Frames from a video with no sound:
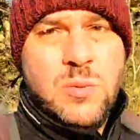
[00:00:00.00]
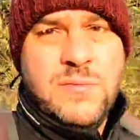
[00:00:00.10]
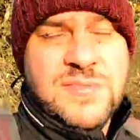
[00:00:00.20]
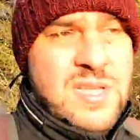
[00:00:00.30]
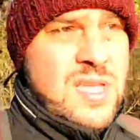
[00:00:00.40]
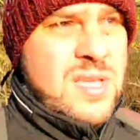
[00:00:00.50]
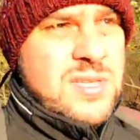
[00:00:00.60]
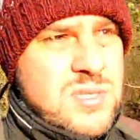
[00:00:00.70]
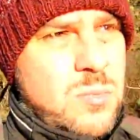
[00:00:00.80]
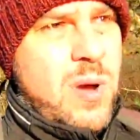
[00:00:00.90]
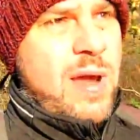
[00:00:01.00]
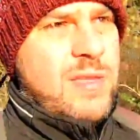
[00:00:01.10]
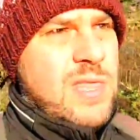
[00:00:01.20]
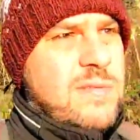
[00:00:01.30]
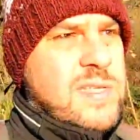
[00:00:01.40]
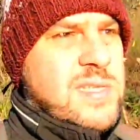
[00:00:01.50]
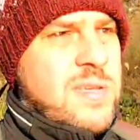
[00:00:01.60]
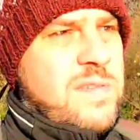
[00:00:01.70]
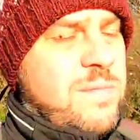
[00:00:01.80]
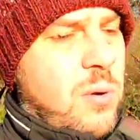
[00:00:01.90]
one somewhere in the
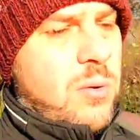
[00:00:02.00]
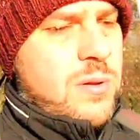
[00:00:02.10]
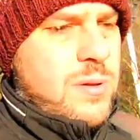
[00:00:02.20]
reserve. But